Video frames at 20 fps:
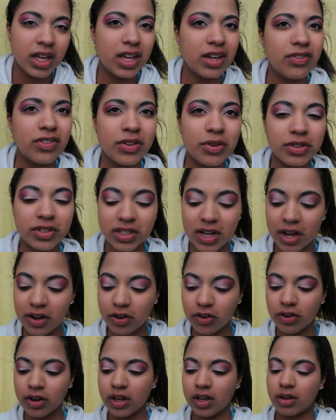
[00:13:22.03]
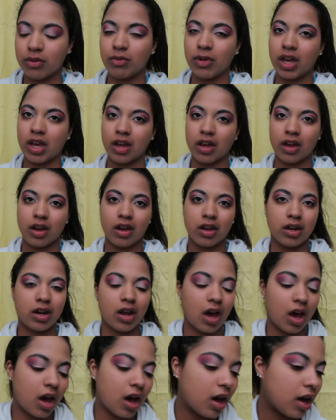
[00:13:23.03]
even though it's not cream, and
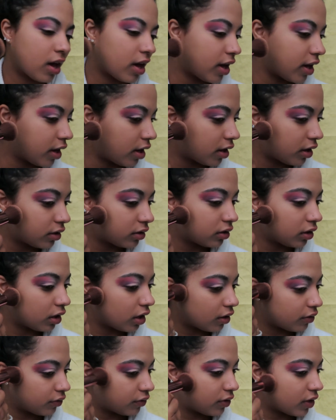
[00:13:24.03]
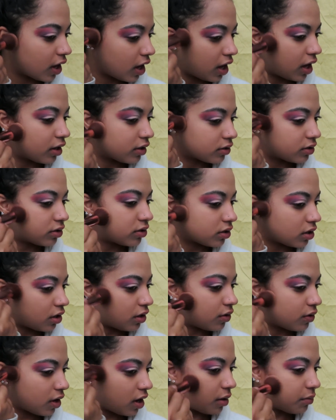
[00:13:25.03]
I love that.
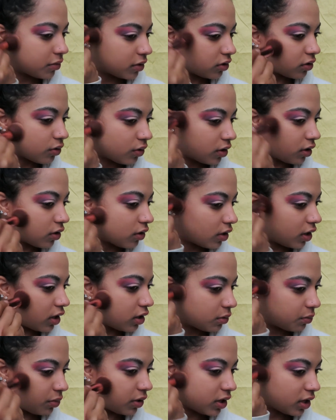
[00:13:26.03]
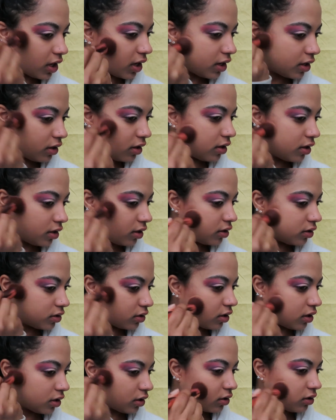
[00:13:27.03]
So I'm just going to go ahead and apply
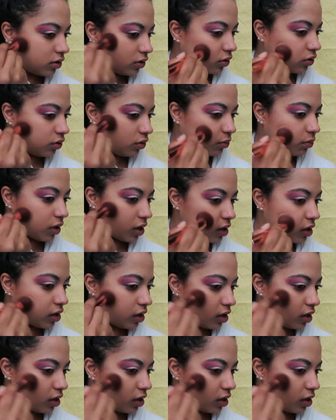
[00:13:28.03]
this onto